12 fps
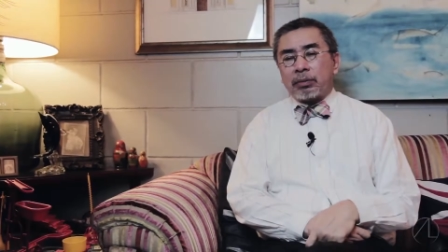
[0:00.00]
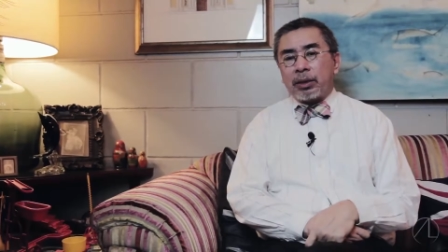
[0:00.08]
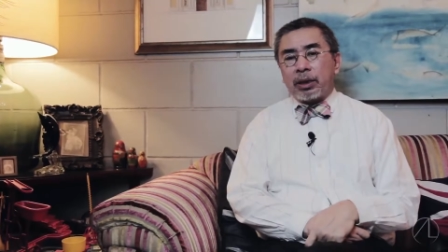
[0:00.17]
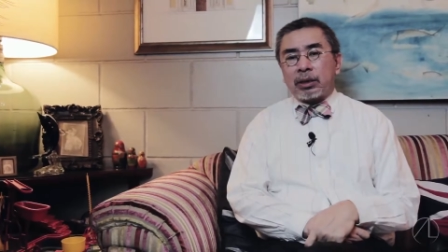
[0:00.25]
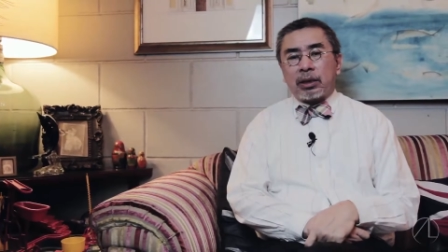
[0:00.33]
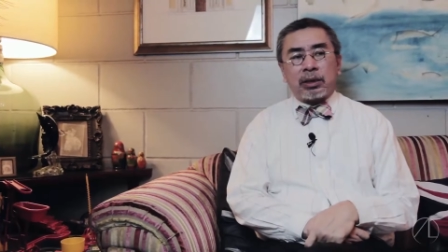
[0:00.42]

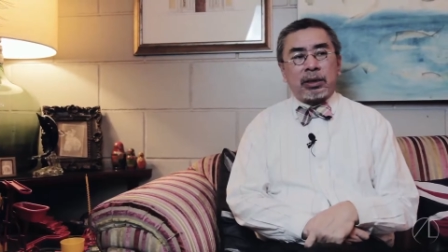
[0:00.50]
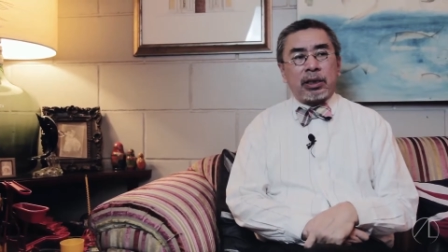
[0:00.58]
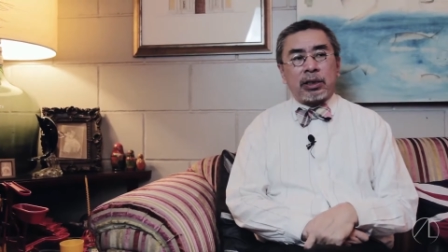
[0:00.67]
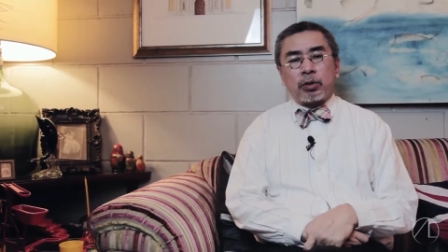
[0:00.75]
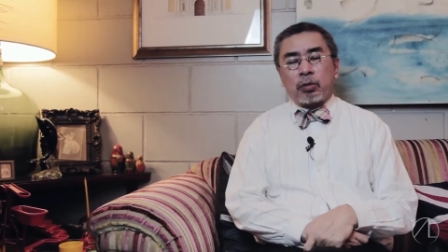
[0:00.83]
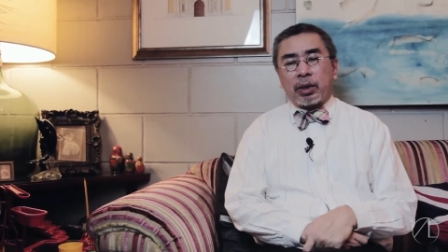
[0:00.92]
being
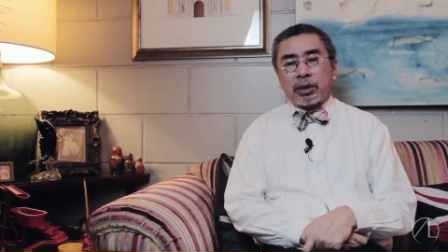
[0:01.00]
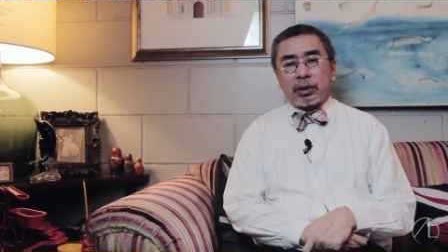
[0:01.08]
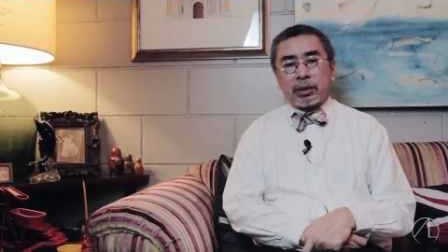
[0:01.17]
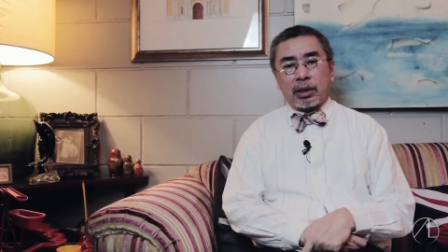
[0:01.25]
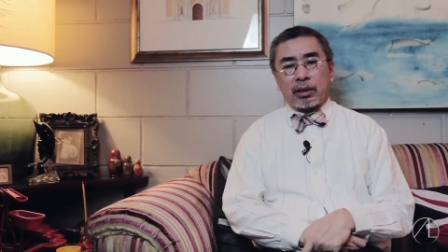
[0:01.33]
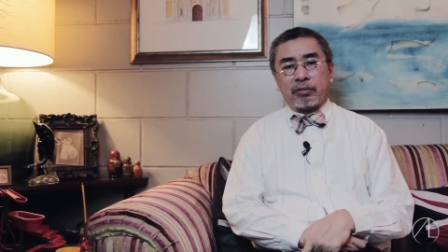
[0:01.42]
sincere to
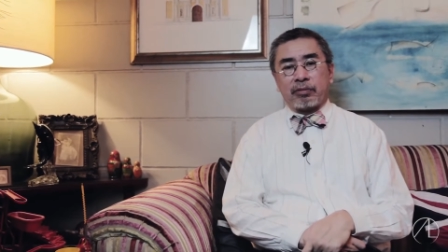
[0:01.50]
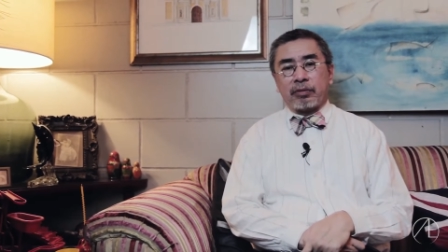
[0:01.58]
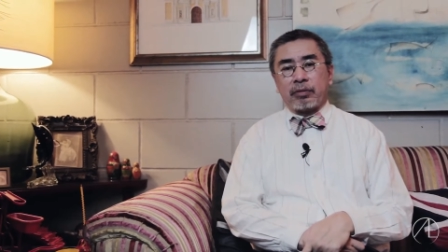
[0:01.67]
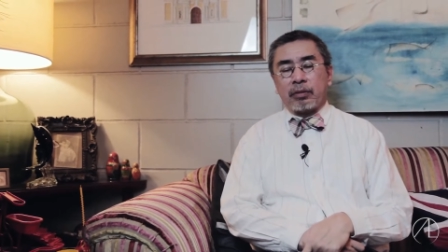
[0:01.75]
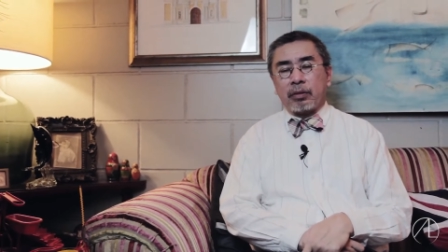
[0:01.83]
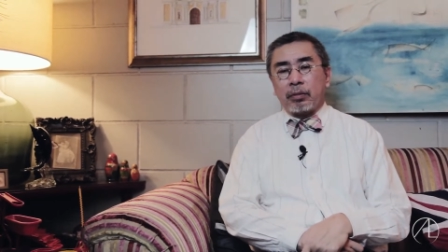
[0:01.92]
oneself.
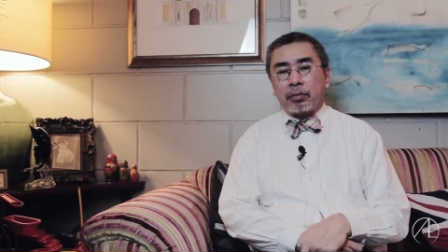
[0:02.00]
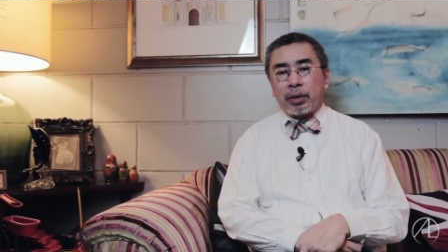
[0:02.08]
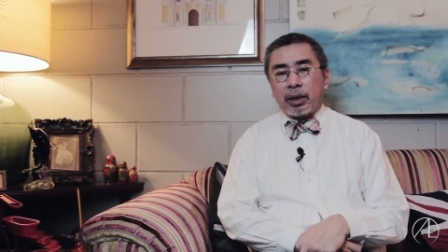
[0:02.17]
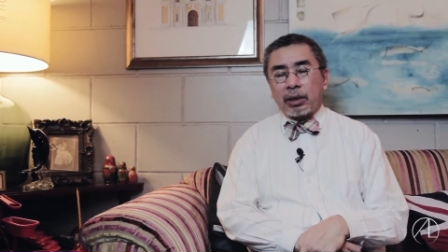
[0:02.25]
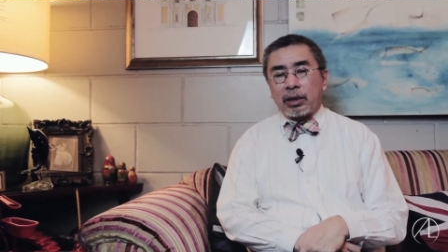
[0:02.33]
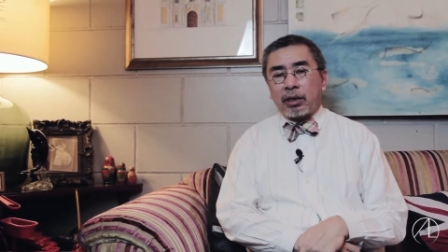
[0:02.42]

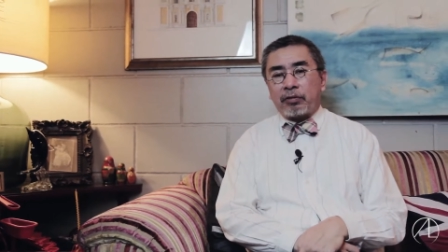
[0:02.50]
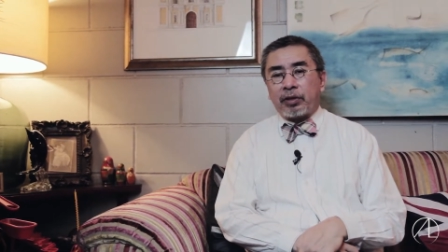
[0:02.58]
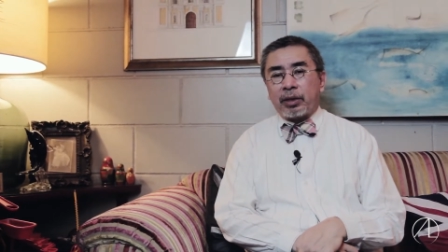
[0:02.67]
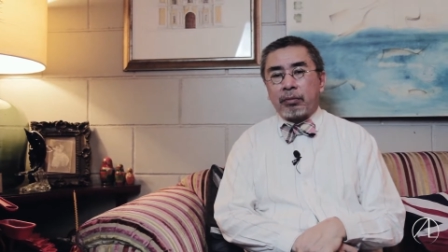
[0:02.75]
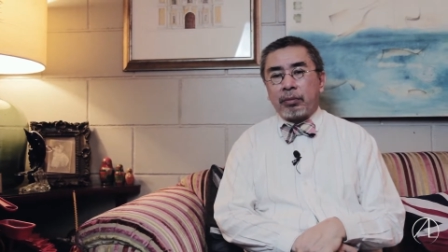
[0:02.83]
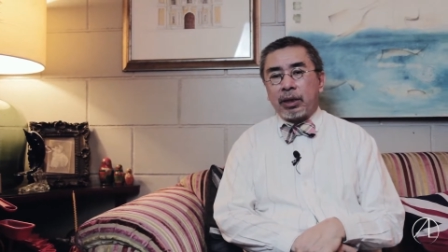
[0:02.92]
Being
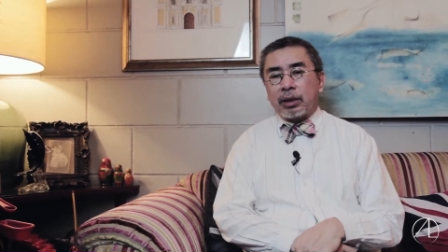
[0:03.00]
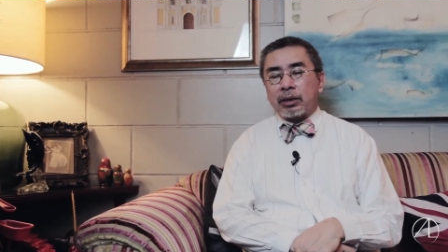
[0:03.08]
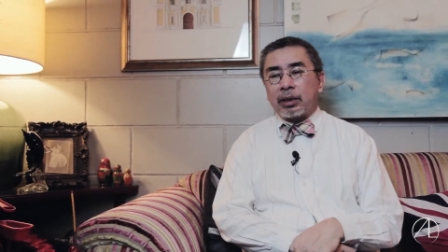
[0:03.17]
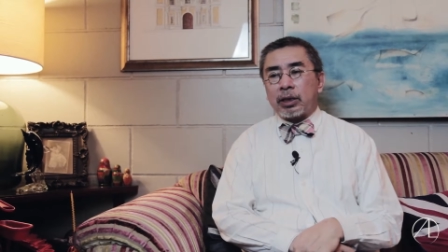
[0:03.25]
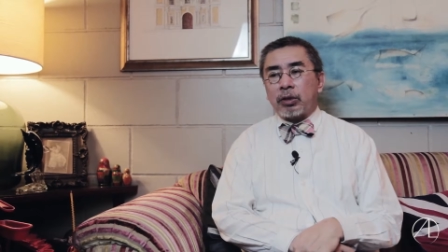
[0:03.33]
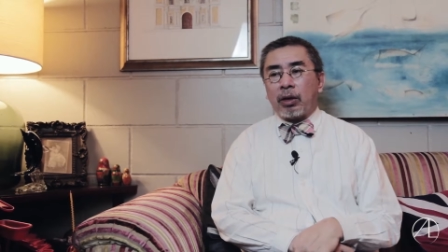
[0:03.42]
different means
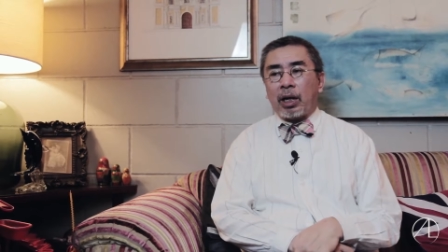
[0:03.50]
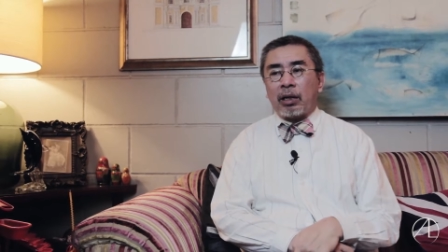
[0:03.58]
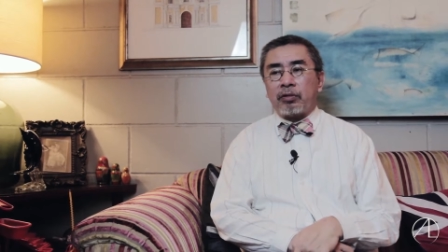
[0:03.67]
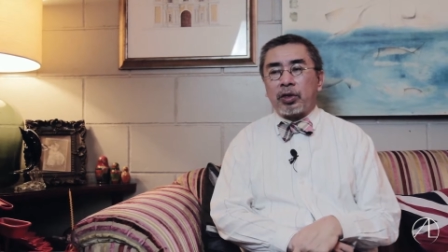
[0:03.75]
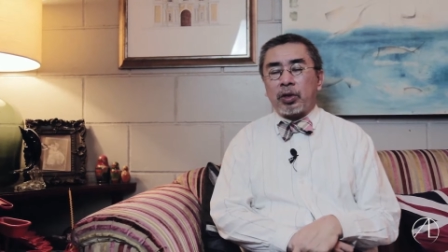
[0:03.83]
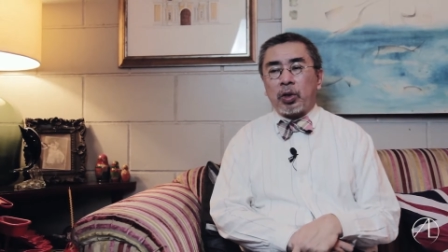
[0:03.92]
that you have
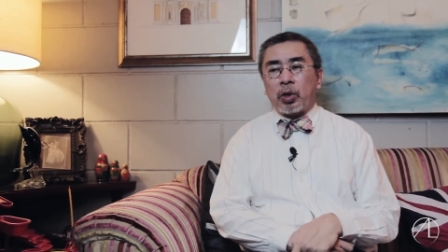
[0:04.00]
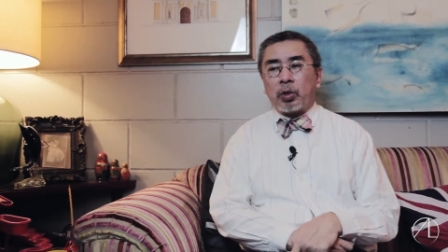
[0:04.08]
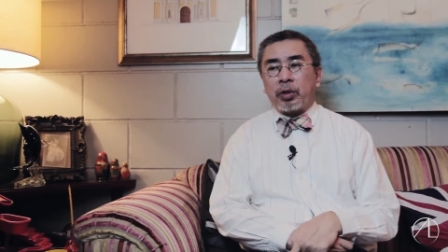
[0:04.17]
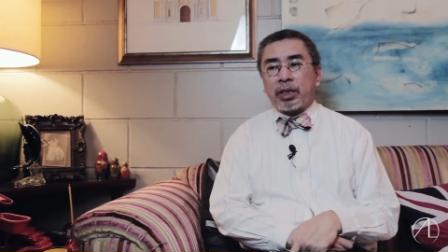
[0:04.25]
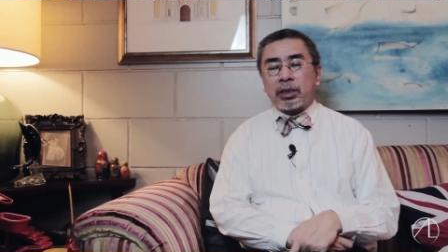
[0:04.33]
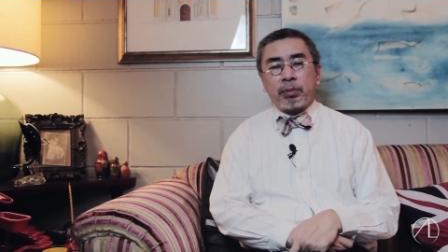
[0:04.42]
your
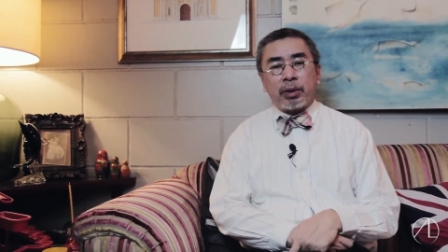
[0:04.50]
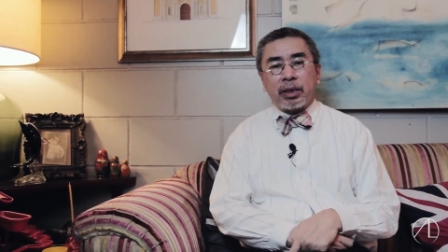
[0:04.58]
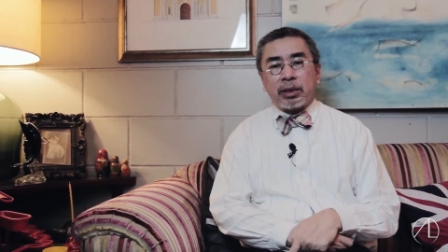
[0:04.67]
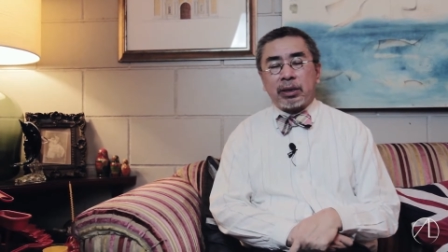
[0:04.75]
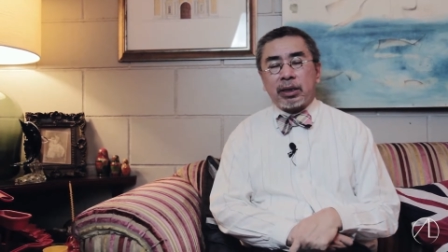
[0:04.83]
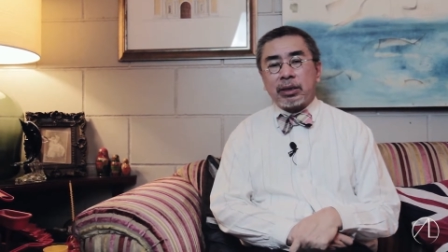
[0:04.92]
own
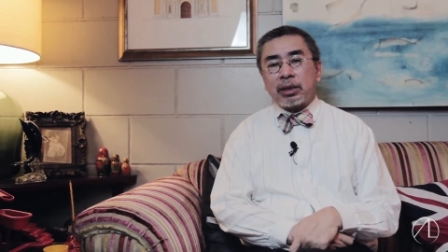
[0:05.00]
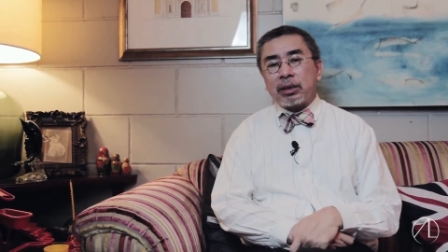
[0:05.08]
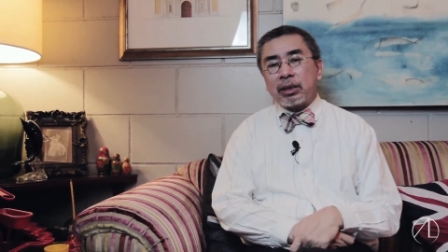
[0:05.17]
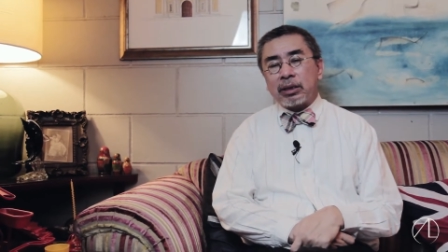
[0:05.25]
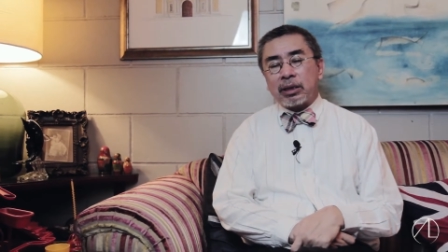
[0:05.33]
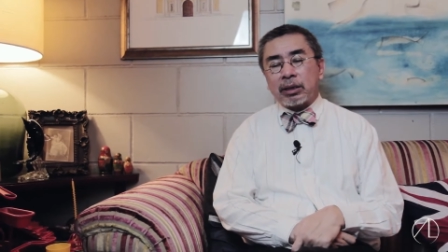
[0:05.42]
experiences, and
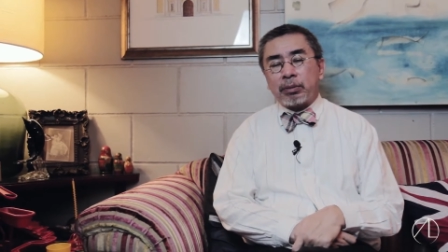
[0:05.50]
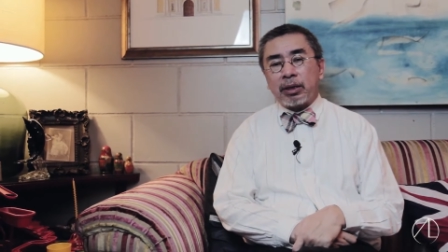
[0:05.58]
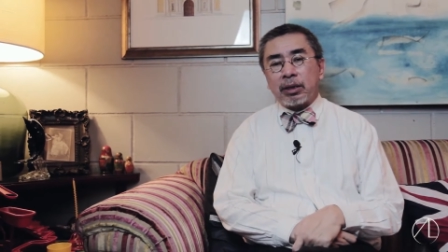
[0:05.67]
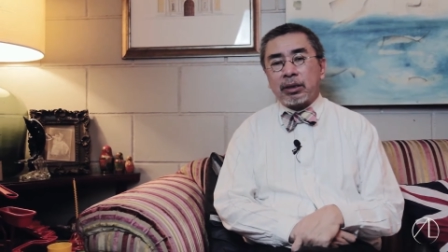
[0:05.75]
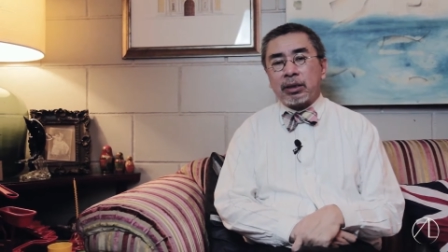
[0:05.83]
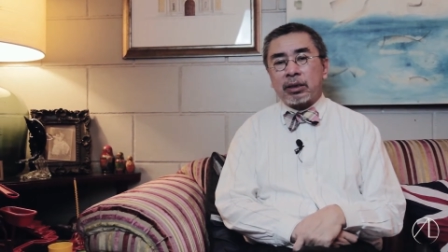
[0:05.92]
these
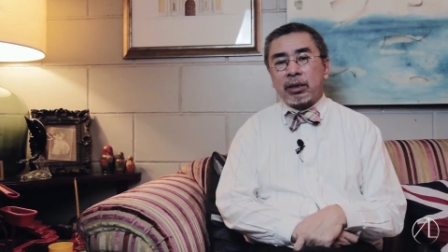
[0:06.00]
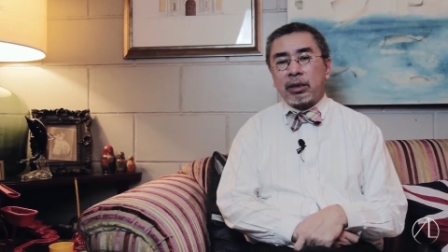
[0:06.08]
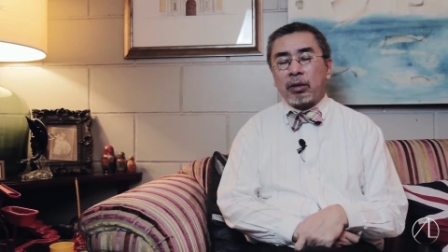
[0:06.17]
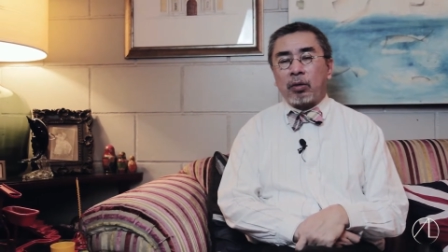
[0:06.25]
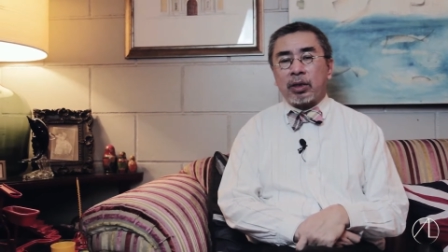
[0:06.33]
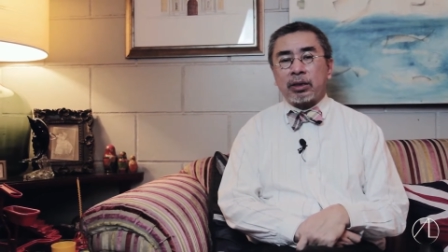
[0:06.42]
experiences are
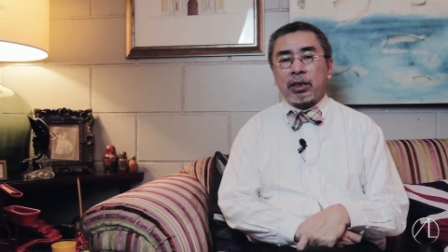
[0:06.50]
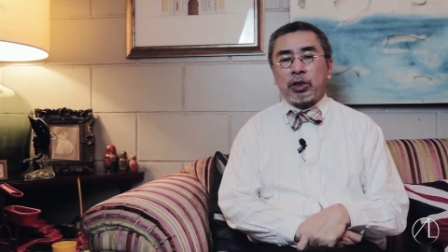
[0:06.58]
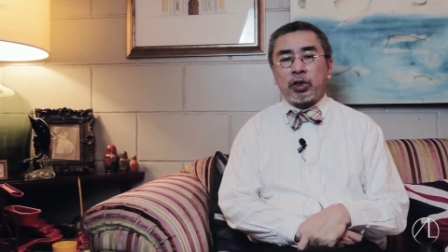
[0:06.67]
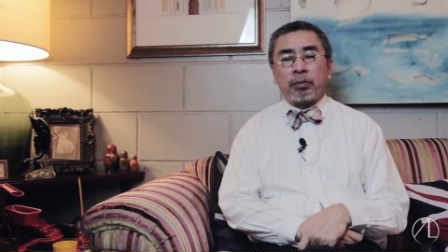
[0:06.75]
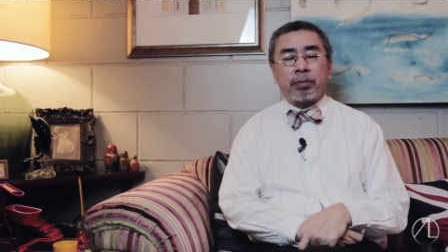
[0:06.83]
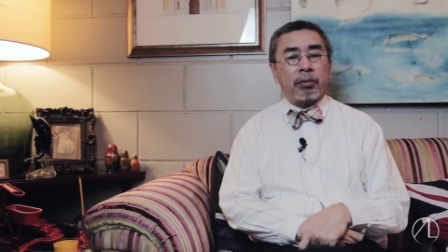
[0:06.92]
the ones that
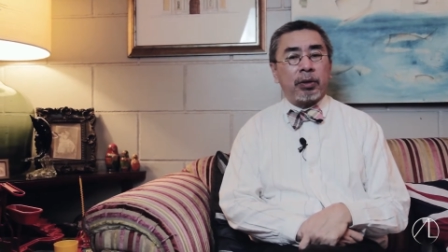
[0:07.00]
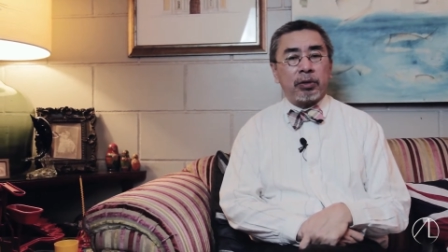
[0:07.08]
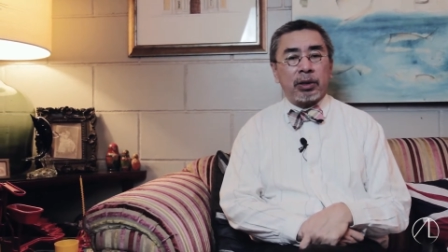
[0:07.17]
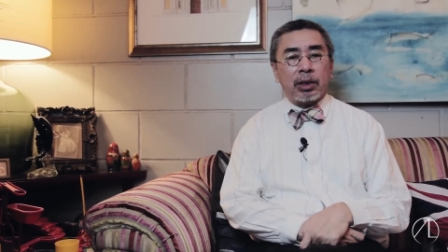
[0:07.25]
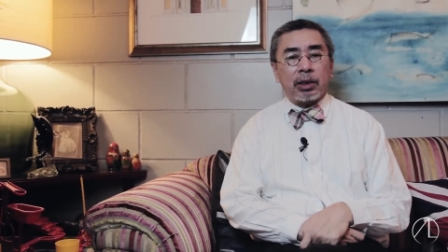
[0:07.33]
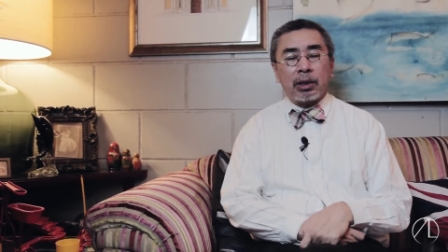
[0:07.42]
you're
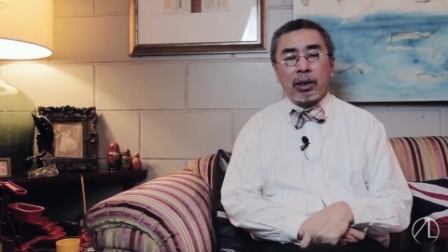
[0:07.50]
promoting.